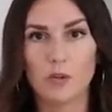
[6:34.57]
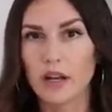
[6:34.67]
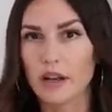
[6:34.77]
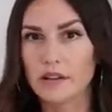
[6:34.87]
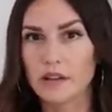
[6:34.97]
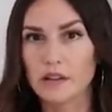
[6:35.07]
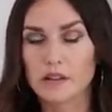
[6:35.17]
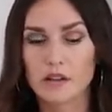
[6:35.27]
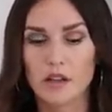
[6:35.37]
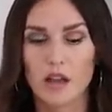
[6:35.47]
my
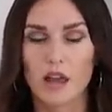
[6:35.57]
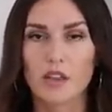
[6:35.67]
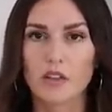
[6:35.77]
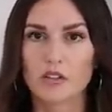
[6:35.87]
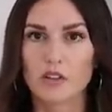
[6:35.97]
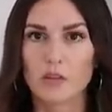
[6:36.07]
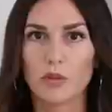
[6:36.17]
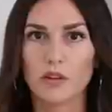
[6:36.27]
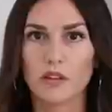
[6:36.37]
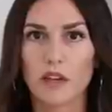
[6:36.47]
nightstands. I think there's a little
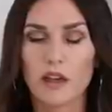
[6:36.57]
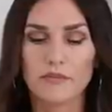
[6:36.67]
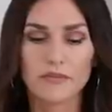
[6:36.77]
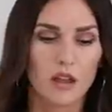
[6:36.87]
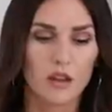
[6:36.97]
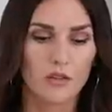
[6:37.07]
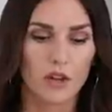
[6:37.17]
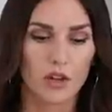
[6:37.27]
piece of that in the